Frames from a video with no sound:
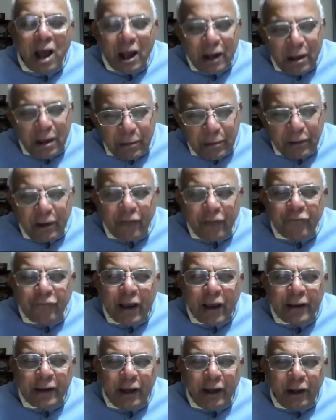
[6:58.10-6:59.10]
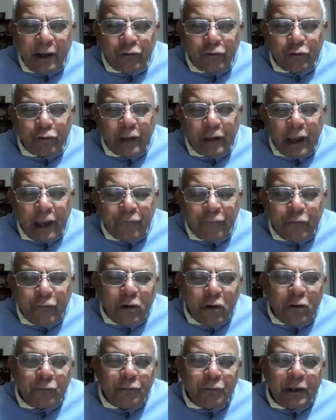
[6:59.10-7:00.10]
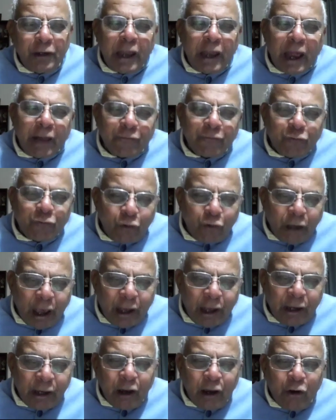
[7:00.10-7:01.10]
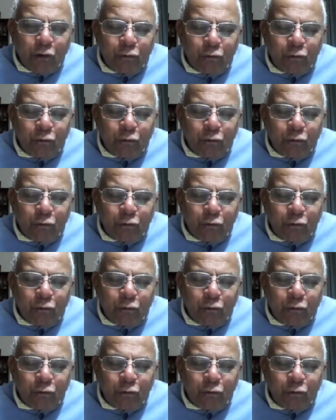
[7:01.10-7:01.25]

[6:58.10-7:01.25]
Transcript: Our numbers are finite. So therefore, we have to carry